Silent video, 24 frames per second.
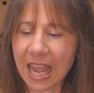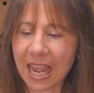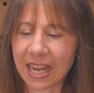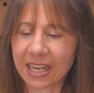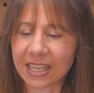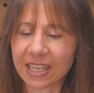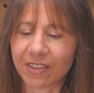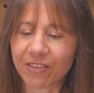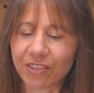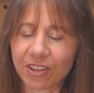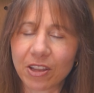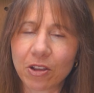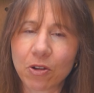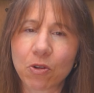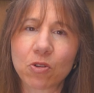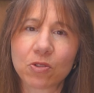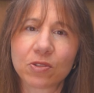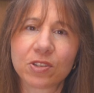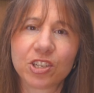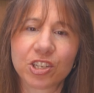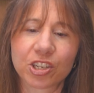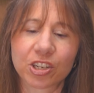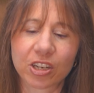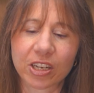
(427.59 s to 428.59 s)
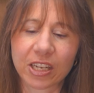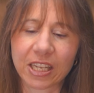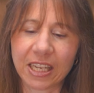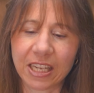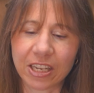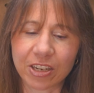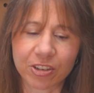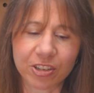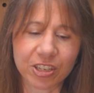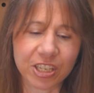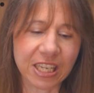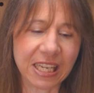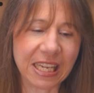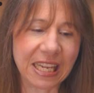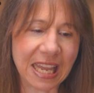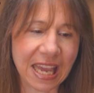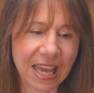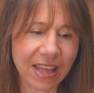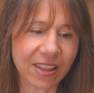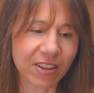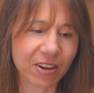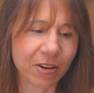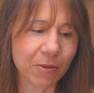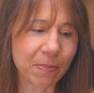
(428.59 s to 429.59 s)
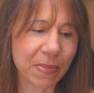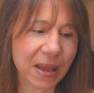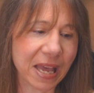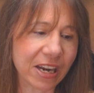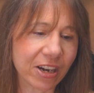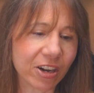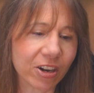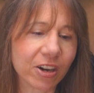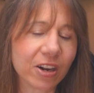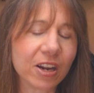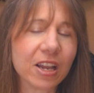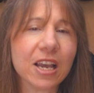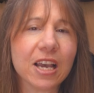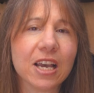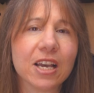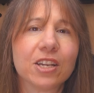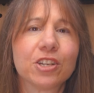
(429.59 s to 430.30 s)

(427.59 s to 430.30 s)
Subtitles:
It definitely holds your gear together better.